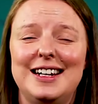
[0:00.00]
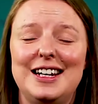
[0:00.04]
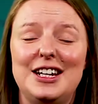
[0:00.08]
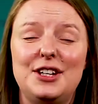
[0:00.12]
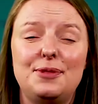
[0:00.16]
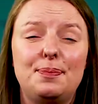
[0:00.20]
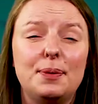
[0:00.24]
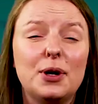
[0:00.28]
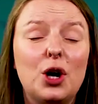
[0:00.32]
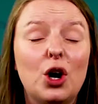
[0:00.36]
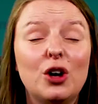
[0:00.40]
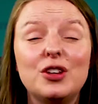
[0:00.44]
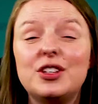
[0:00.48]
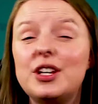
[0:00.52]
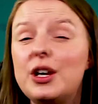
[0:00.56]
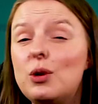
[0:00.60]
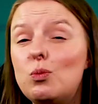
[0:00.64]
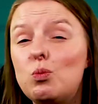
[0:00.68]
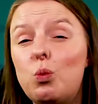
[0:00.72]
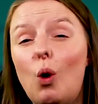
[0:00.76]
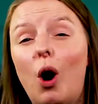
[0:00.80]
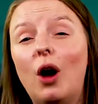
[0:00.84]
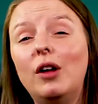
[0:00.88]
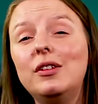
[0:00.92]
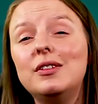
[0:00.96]
is because he
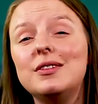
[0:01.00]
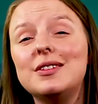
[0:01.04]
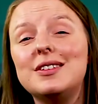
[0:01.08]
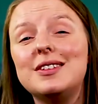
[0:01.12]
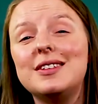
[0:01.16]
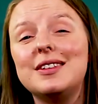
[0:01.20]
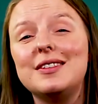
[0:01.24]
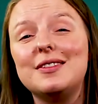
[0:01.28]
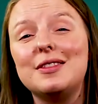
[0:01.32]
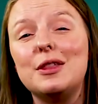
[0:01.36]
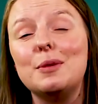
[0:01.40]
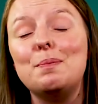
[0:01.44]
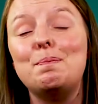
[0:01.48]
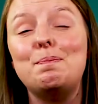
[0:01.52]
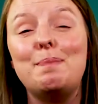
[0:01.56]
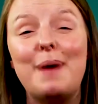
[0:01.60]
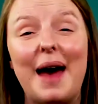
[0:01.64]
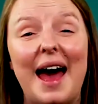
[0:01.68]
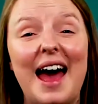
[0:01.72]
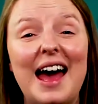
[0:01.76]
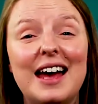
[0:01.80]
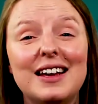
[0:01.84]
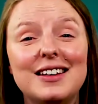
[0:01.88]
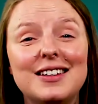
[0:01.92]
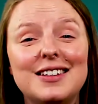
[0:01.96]
wants the
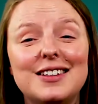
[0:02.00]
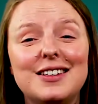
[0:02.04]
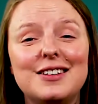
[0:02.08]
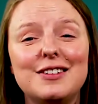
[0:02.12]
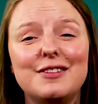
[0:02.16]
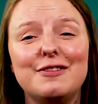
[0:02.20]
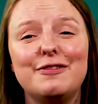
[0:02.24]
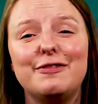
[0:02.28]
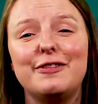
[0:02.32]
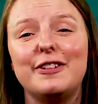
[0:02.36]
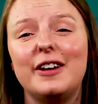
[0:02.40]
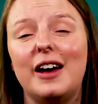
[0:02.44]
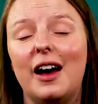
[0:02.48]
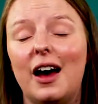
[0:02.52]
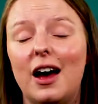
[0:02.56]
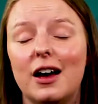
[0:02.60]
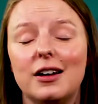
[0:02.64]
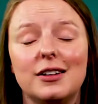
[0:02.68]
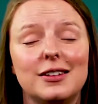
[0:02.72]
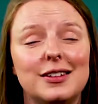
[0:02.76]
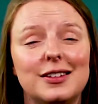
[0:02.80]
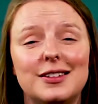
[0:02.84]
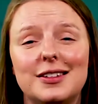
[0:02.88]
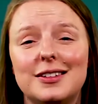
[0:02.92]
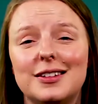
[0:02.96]
best for
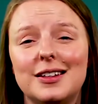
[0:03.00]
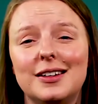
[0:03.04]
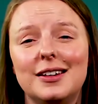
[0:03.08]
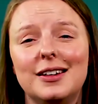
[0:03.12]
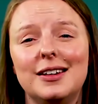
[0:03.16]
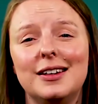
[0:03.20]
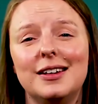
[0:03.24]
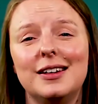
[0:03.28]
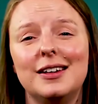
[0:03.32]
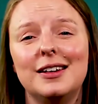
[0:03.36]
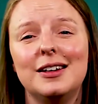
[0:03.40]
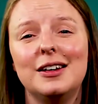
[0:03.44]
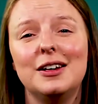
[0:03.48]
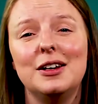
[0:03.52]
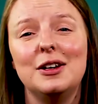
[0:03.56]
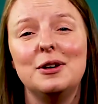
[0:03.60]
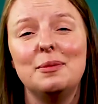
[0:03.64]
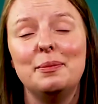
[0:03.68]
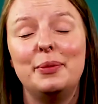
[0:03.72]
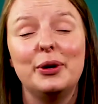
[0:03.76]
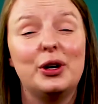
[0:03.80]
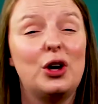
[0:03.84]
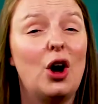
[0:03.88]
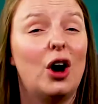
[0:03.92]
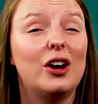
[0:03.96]
us,
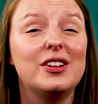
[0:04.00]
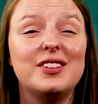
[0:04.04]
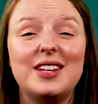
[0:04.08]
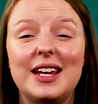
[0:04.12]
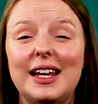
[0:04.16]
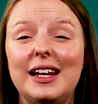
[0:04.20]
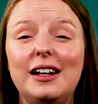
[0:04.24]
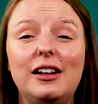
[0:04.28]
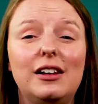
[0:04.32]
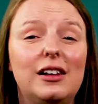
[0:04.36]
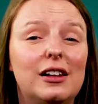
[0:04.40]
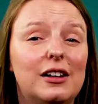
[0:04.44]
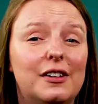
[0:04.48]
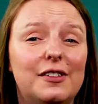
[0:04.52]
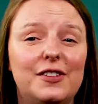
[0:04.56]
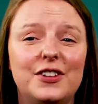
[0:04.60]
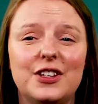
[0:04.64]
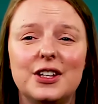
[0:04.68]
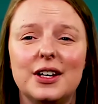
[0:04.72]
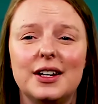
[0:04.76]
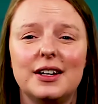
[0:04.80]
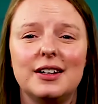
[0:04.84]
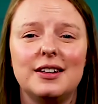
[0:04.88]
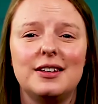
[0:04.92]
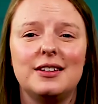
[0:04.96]
because he
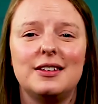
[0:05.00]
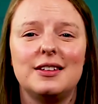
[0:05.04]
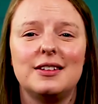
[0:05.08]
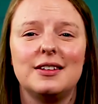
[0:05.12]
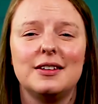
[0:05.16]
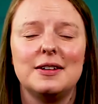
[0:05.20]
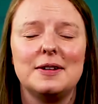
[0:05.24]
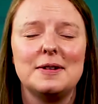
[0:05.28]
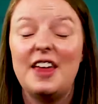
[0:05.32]
loves us.